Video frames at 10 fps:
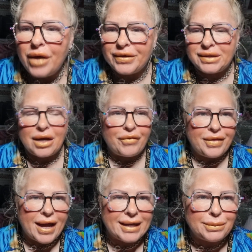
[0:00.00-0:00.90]
The stuff
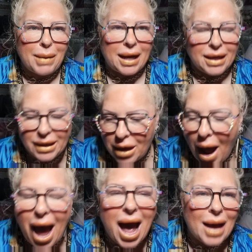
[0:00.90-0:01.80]
in there is banging,
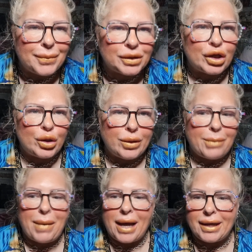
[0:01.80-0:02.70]
absolutely
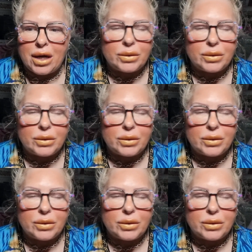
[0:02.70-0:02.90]
banging.